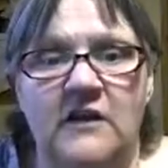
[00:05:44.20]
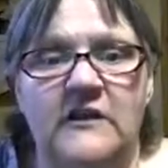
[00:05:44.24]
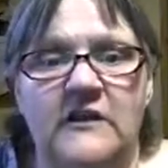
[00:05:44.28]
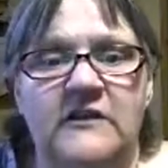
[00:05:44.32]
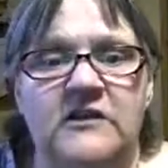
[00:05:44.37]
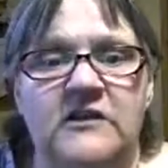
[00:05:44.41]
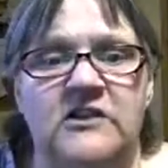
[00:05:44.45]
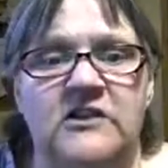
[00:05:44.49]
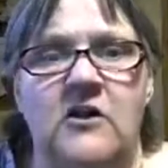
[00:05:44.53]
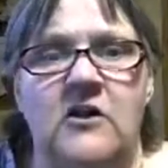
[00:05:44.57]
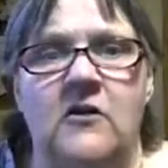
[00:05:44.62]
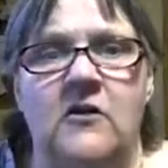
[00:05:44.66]

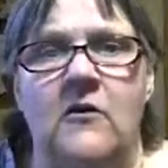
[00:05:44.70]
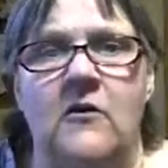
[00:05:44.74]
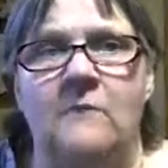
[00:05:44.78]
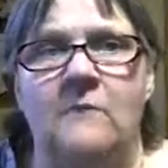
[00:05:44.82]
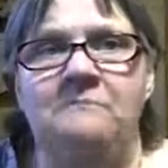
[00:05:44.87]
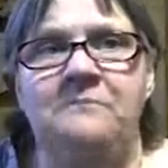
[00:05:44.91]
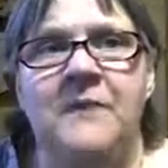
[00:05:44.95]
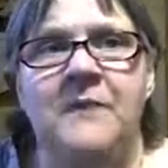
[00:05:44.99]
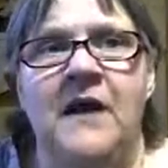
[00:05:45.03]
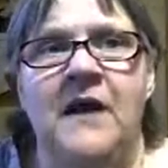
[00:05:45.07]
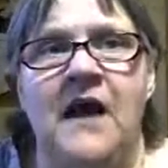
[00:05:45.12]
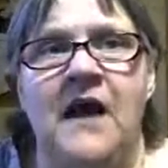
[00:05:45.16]
So
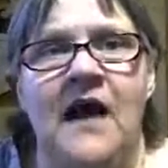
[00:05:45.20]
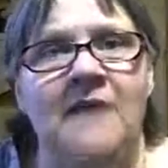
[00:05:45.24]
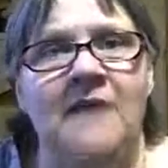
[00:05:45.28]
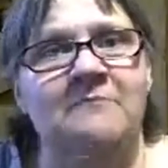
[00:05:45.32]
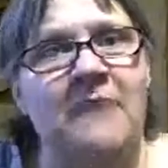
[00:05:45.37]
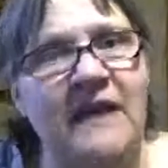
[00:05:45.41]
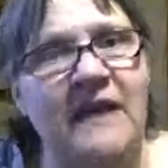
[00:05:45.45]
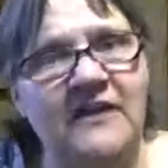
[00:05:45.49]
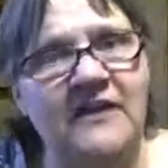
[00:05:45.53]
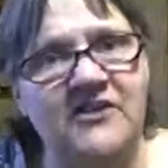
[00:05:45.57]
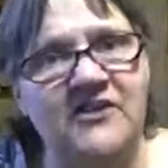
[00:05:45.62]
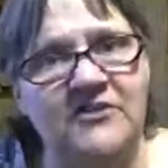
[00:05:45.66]
I
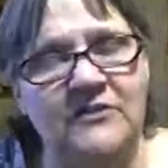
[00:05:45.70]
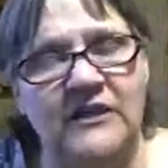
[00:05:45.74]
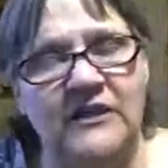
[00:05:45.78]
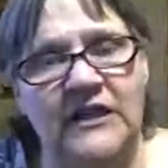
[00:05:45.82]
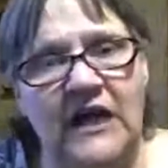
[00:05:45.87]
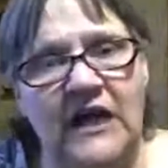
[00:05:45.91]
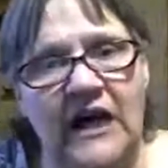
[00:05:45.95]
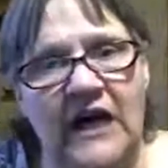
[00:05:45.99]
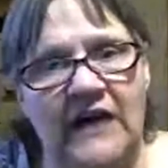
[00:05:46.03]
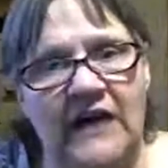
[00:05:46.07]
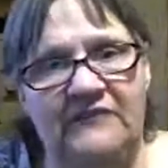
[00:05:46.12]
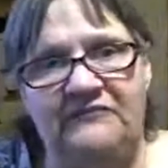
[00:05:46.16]
may do a
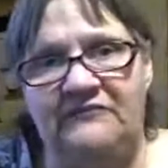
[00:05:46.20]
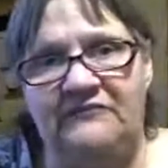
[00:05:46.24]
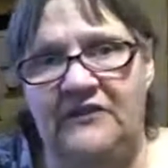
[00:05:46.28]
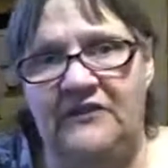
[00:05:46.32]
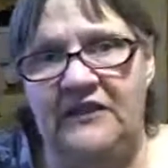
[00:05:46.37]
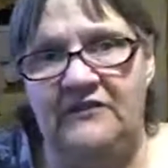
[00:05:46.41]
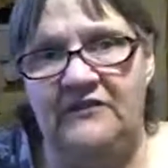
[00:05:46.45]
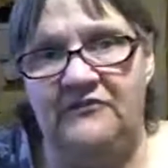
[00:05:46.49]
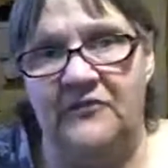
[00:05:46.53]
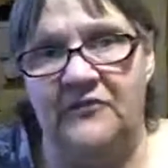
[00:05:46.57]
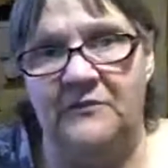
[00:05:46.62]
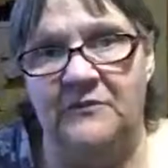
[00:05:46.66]
live
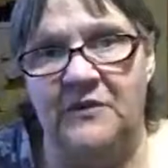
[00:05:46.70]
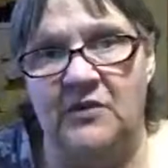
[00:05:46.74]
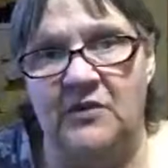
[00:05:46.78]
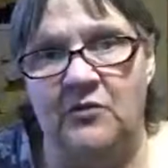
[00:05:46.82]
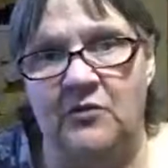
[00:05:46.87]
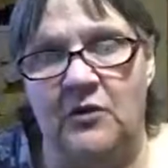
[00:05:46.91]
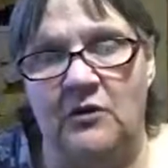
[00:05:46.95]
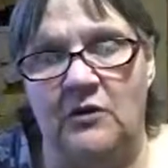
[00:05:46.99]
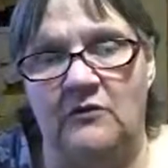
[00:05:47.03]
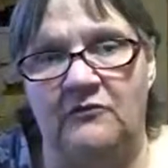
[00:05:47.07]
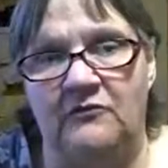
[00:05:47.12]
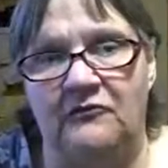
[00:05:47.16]
feed from the
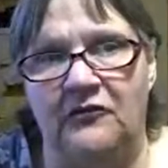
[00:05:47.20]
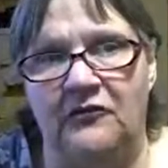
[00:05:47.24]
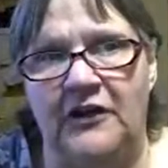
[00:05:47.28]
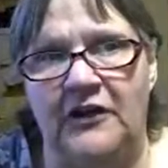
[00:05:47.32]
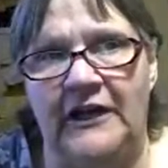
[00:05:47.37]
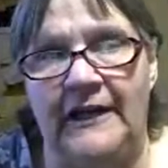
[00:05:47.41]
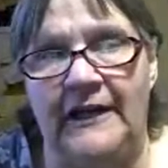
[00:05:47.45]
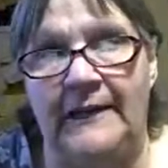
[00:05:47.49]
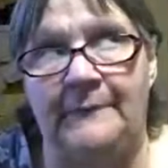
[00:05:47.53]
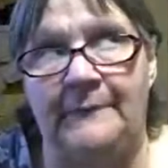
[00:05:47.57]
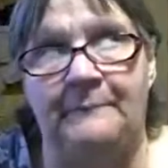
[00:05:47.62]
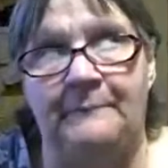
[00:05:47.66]
quilt
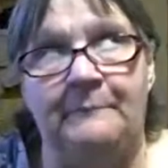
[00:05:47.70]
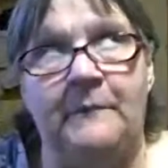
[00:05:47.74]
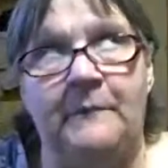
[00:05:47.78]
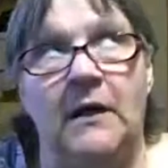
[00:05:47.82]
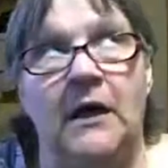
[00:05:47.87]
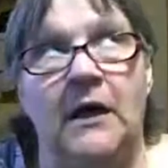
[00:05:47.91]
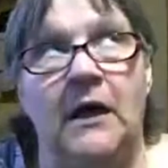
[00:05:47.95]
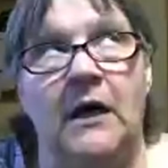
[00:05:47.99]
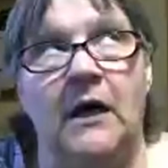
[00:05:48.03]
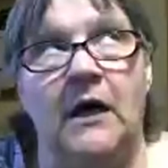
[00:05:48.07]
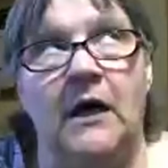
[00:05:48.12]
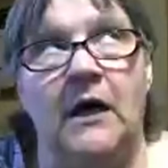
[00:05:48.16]
frame
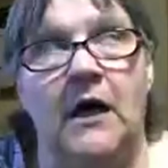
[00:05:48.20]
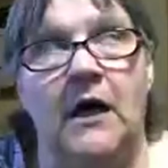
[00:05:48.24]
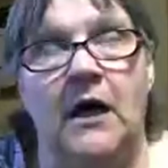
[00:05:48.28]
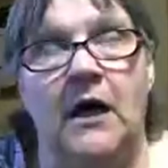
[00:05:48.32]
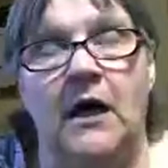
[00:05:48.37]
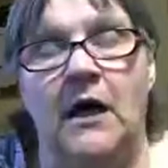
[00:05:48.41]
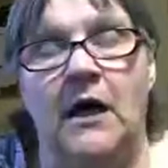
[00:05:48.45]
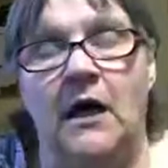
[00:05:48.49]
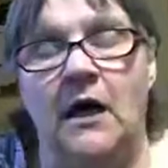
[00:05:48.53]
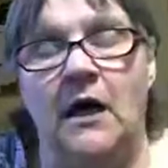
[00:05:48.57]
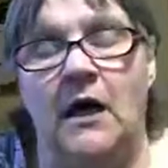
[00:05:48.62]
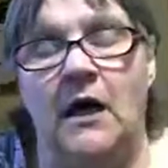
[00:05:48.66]

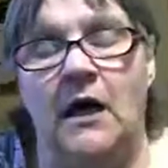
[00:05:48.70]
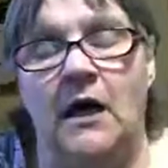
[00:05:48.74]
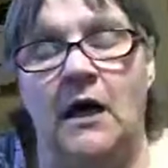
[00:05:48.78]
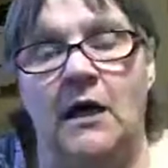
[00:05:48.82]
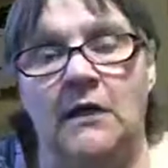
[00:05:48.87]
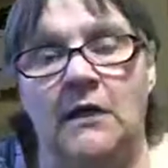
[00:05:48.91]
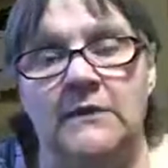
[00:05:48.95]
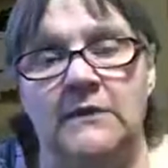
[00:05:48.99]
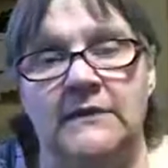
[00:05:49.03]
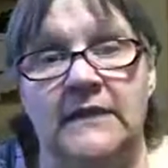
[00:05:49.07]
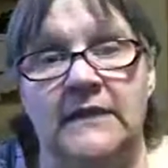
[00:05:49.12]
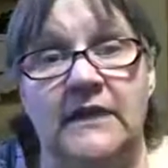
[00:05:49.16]

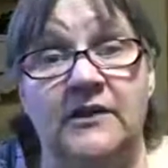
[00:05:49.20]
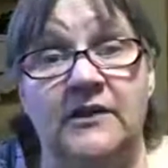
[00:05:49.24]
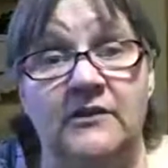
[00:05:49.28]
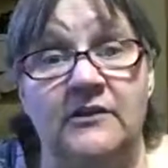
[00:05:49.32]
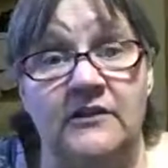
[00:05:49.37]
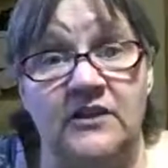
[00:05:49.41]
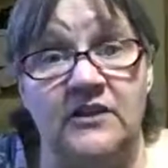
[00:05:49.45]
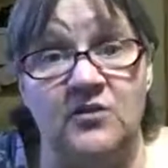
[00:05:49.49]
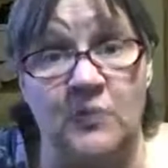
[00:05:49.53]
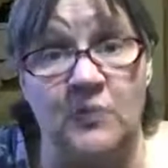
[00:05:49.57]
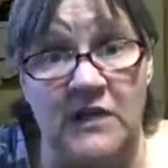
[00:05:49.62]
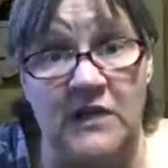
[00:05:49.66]
later
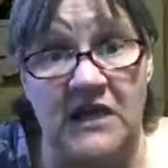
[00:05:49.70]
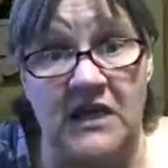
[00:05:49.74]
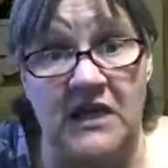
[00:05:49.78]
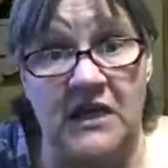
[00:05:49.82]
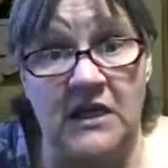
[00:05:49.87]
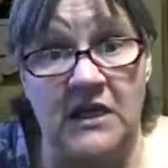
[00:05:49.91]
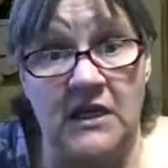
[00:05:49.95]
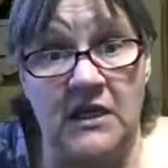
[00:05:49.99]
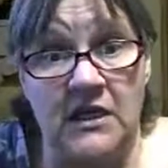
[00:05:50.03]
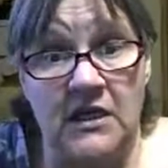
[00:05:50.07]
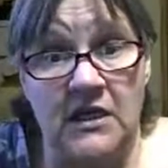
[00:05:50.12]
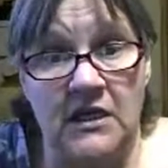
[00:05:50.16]
this week.
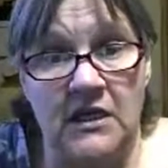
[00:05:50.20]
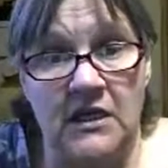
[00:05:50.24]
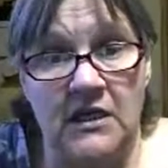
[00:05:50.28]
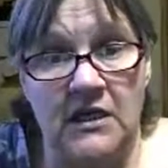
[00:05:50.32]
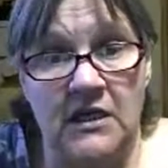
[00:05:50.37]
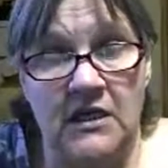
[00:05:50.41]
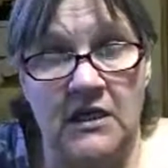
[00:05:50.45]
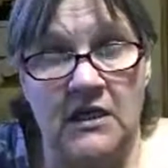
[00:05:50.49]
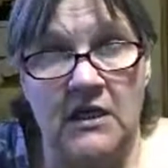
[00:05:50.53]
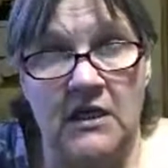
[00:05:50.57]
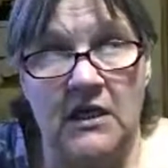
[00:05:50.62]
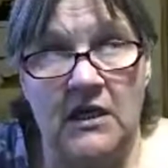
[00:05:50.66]

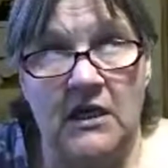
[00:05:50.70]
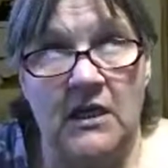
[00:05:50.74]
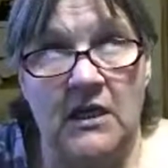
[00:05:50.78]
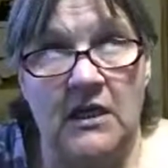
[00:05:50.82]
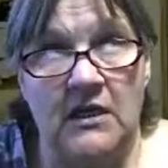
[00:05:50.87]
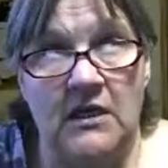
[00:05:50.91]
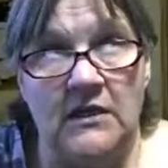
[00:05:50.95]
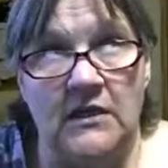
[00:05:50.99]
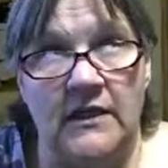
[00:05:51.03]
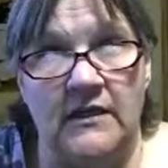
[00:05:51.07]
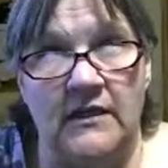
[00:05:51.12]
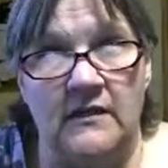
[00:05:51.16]

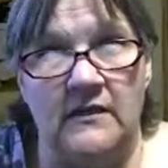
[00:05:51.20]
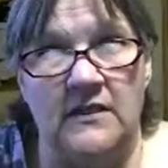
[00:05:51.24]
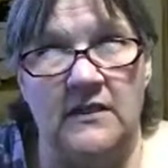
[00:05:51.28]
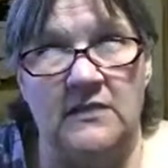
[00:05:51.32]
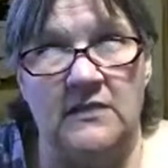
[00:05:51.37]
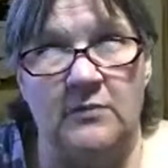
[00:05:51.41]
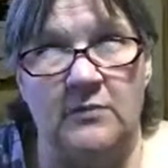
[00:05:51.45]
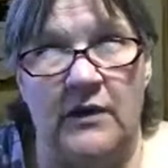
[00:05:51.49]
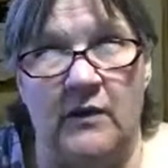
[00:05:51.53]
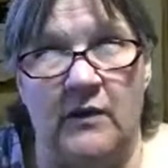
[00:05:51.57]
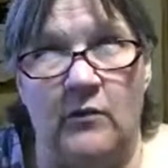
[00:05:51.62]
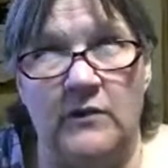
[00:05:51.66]
Later
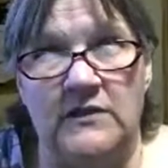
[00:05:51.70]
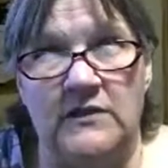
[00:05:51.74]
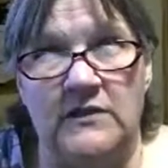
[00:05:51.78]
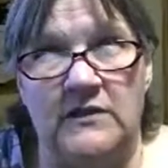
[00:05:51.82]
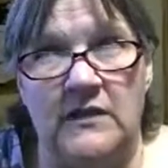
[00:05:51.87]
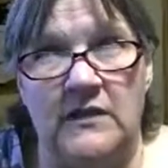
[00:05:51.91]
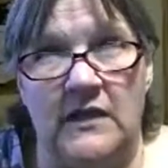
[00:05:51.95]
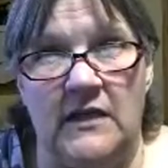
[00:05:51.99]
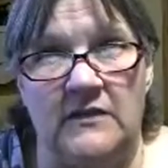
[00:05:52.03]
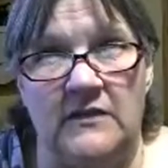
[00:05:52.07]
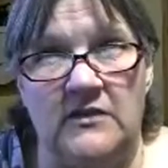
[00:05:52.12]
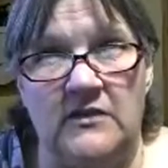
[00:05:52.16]
this week. What's
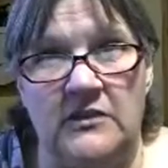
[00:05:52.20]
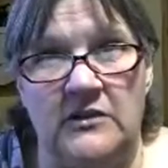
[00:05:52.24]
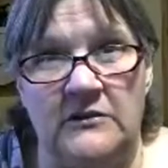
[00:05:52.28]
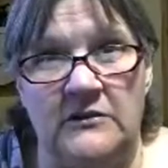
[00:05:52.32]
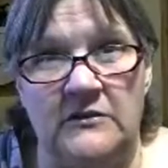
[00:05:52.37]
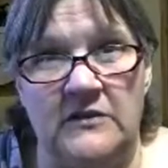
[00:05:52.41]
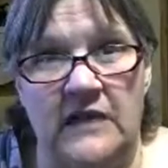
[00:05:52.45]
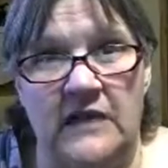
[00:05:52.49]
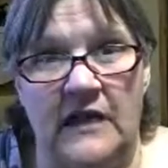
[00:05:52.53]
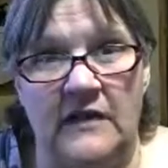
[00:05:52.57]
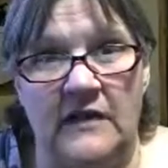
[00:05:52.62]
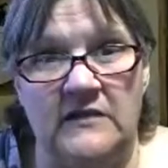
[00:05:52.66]
today?
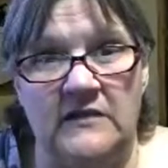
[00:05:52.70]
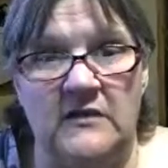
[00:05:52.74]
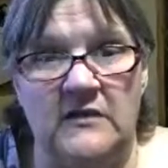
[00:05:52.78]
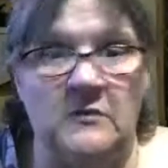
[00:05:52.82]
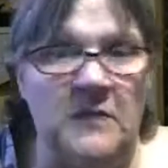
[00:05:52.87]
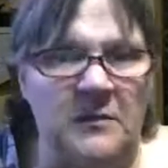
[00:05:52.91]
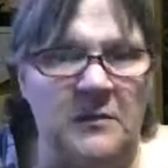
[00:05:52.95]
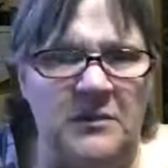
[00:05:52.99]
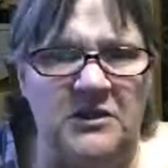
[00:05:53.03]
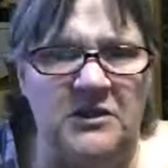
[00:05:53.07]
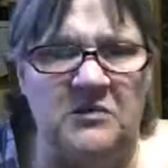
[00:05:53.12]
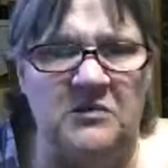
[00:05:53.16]
Tuesday? So
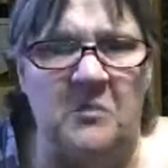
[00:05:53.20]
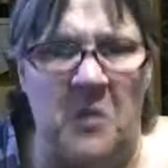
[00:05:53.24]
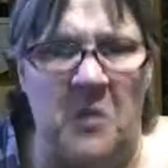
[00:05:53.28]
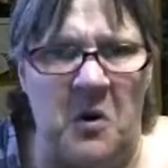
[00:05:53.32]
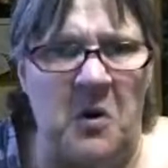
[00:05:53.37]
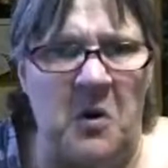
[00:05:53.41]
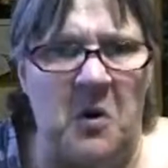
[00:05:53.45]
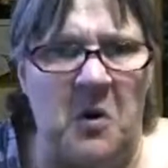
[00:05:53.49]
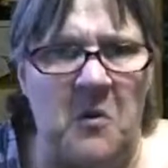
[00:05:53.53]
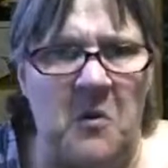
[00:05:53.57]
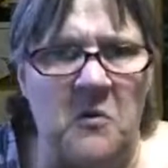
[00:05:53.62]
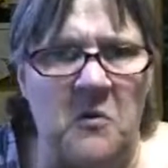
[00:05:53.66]
maybe
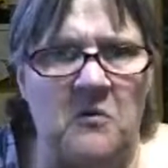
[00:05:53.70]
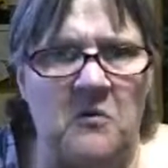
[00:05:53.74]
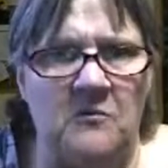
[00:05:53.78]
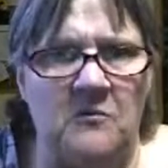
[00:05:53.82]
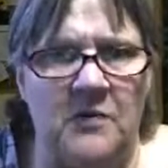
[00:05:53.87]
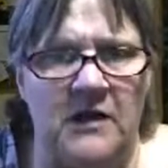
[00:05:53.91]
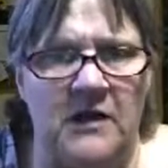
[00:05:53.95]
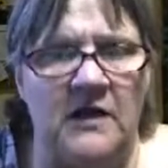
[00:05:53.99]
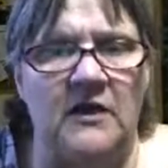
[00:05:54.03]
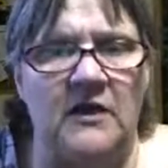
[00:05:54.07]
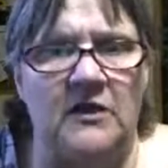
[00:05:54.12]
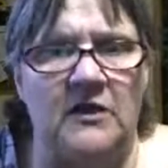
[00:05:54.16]
tomorrow,
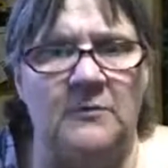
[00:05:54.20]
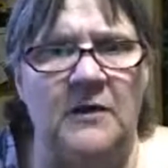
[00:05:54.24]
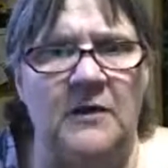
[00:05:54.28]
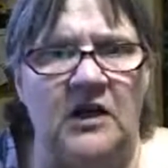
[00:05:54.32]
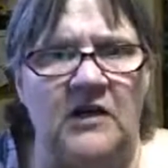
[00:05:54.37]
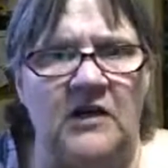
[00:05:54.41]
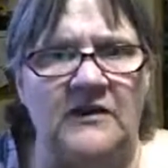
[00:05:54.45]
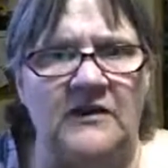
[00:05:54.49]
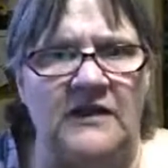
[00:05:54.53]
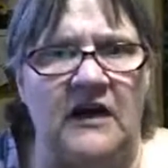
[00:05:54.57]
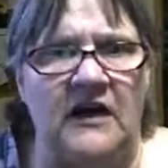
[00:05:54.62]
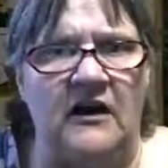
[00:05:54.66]
but it'll be
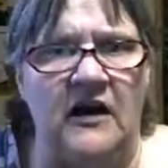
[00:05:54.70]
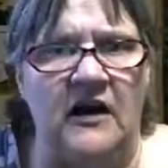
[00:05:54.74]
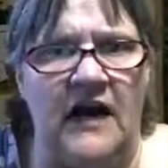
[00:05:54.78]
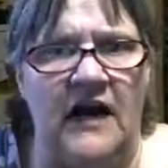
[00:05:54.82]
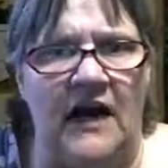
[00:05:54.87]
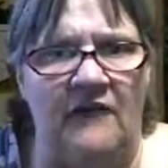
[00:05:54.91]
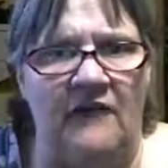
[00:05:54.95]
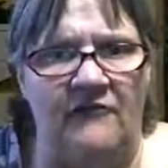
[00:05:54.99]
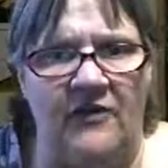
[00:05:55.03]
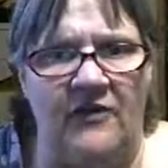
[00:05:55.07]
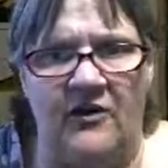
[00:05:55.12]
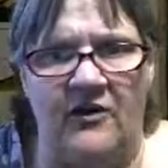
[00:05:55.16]
on the Our
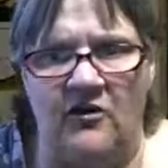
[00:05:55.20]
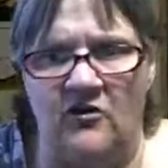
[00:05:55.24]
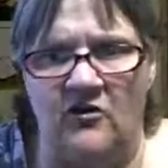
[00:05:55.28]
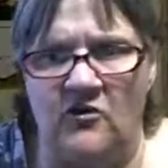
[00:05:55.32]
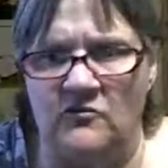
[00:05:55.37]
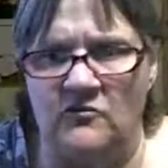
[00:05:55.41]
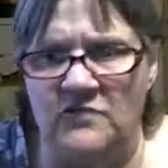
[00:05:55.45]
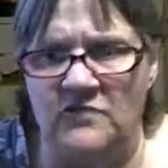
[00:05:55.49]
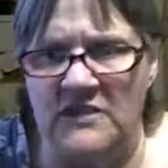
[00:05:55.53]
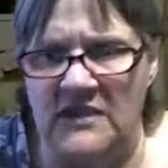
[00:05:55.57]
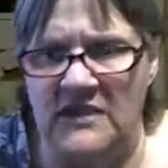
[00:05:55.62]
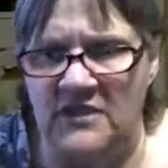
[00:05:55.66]
Half Acre
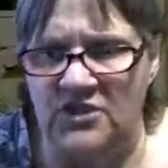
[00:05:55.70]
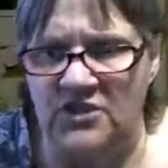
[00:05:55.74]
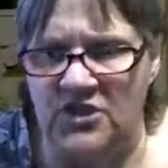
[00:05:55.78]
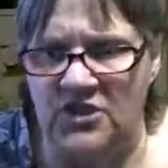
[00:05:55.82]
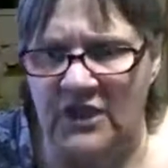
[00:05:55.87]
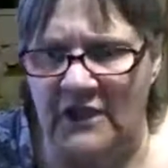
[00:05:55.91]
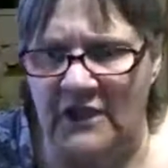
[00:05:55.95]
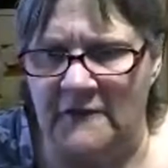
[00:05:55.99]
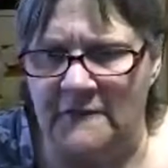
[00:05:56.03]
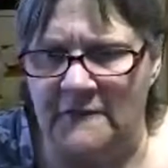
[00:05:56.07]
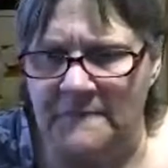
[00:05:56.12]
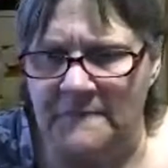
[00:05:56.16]
Homestead
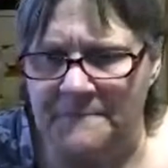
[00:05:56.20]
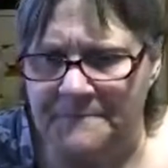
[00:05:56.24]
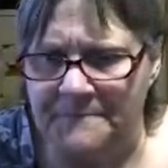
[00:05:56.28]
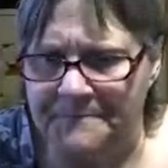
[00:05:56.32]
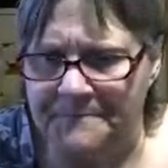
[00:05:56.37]
channel.